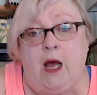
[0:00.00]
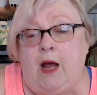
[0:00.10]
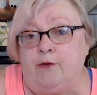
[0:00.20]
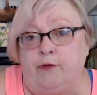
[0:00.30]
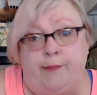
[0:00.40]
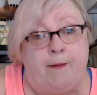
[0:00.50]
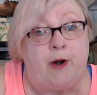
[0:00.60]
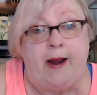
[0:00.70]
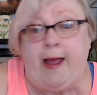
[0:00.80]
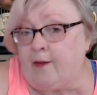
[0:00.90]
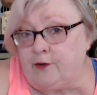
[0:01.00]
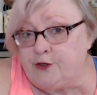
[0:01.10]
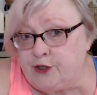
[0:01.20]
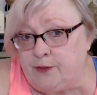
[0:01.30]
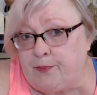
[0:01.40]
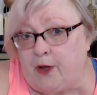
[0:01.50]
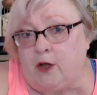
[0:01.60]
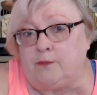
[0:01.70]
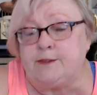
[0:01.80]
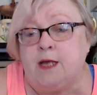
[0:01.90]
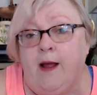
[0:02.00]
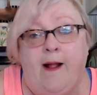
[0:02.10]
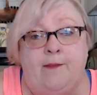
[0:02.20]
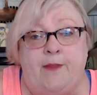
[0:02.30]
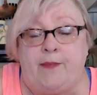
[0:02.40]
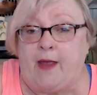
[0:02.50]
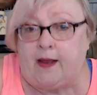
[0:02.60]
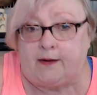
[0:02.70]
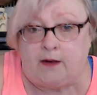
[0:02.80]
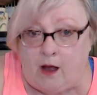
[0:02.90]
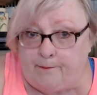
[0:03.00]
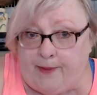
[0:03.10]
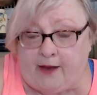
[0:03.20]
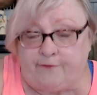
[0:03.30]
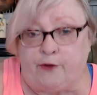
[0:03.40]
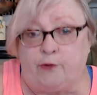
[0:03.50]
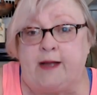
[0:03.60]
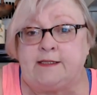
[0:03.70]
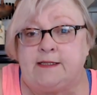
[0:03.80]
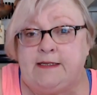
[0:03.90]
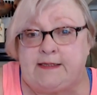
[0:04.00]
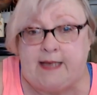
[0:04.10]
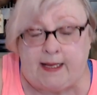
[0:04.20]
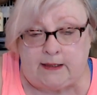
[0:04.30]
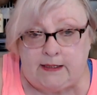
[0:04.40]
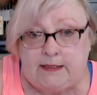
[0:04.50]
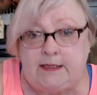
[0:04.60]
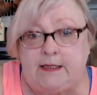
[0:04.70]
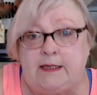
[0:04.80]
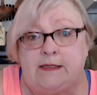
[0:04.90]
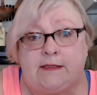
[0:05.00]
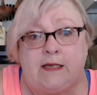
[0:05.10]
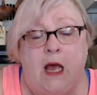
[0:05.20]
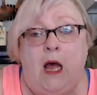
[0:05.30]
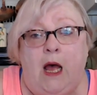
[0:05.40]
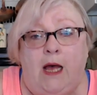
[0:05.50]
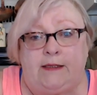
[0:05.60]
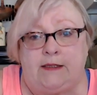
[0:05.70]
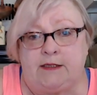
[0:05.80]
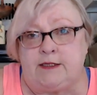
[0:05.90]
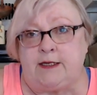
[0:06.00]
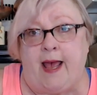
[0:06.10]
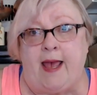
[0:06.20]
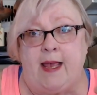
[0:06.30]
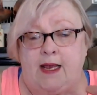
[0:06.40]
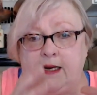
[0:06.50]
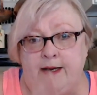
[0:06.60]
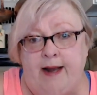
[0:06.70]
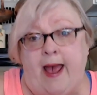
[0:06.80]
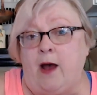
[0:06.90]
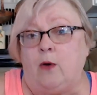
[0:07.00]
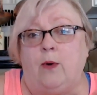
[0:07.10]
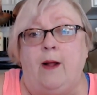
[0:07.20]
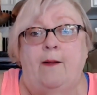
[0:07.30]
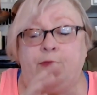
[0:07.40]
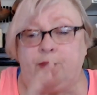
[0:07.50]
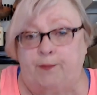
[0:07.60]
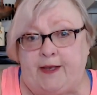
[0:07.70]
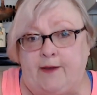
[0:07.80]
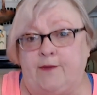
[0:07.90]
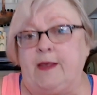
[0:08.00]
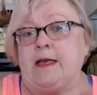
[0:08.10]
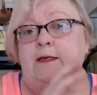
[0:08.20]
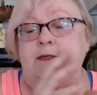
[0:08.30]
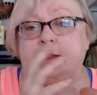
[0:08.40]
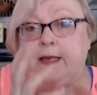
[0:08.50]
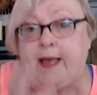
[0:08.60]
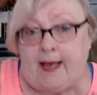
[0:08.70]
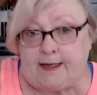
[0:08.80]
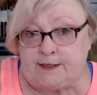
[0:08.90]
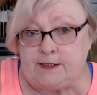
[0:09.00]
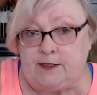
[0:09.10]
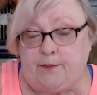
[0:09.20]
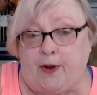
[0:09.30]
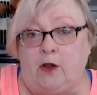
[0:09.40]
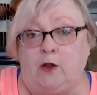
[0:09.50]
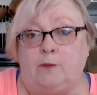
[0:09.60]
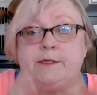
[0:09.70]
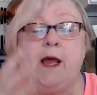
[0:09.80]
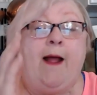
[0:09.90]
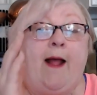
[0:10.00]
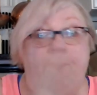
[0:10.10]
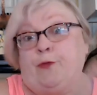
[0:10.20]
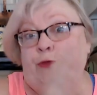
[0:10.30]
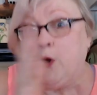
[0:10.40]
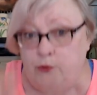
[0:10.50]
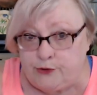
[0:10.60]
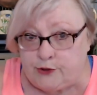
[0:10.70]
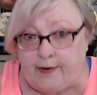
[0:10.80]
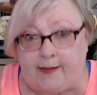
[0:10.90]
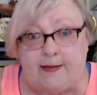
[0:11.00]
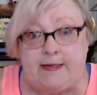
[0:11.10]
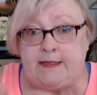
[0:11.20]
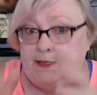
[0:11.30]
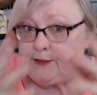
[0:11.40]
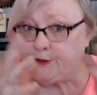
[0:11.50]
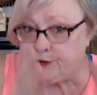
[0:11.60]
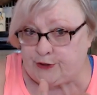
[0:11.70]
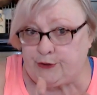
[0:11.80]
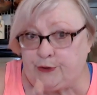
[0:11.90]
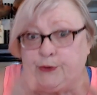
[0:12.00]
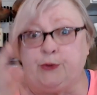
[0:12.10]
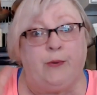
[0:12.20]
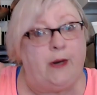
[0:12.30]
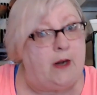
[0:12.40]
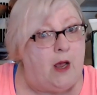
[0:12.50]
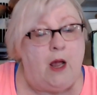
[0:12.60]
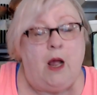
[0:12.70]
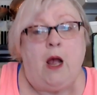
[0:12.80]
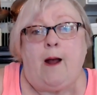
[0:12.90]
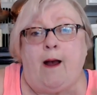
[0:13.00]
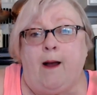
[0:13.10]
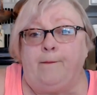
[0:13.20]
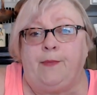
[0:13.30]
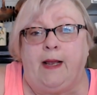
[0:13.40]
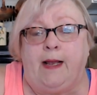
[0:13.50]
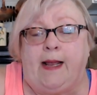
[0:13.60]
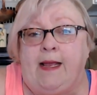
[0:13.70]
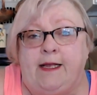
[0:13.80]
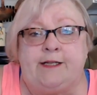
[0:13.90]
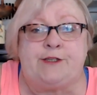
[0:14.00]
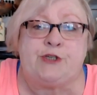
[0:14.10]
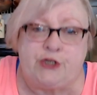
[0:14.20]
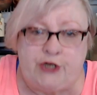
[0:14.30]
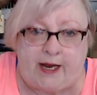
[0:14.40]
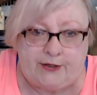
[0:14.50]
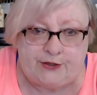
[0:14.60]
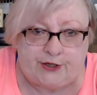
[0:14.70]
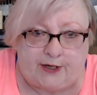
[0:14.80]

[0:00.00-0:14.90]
remember halogen bulbs, and then they had compact fluorescents, LEDs. Today, now, the big thing is the Edison bulbs, and those are LEDs too. And, um, it, it's changing.